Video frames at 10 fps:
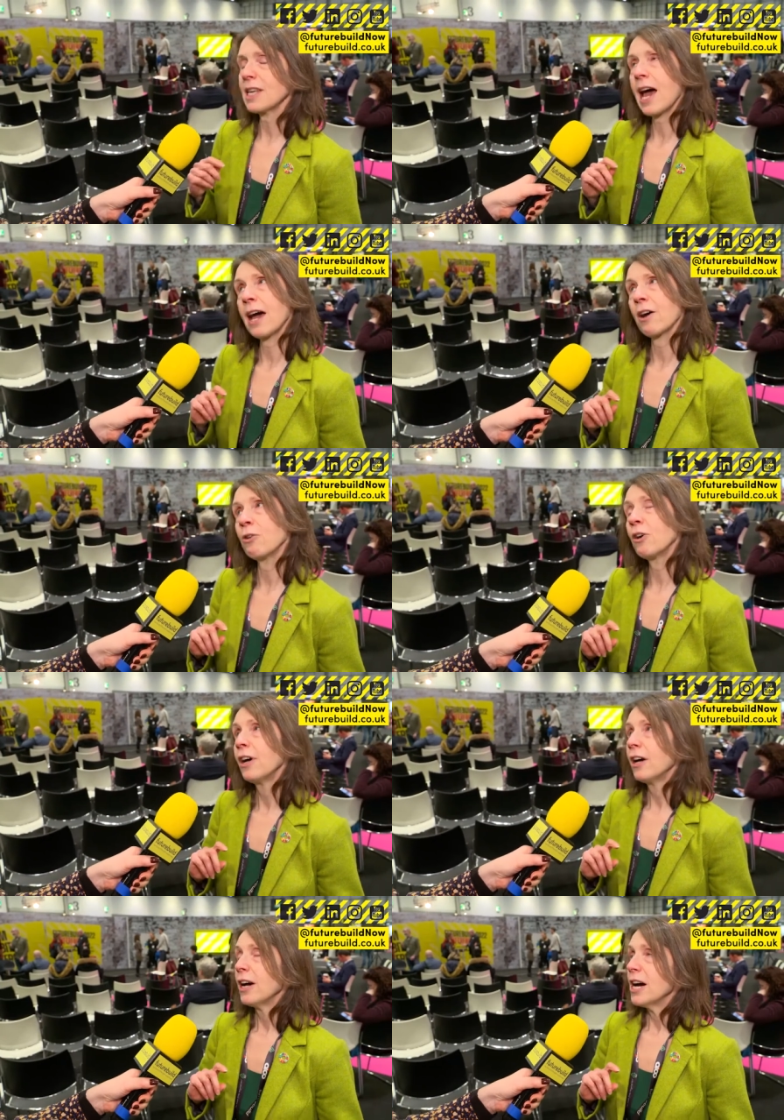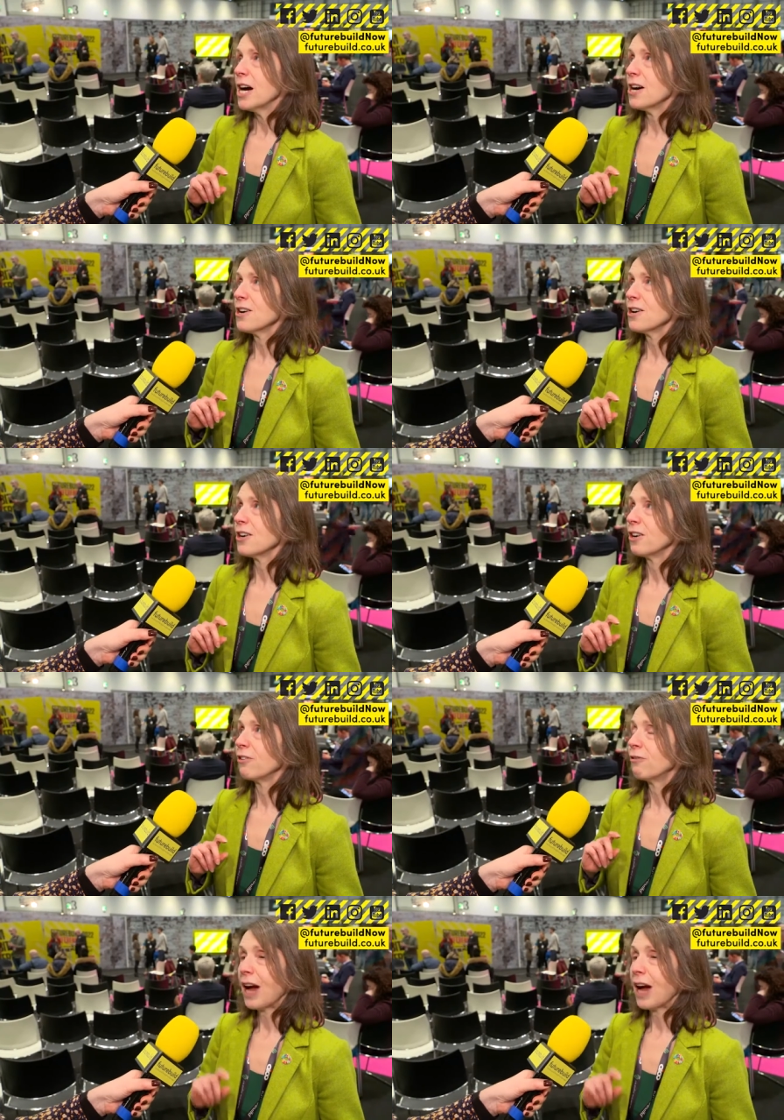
how uh,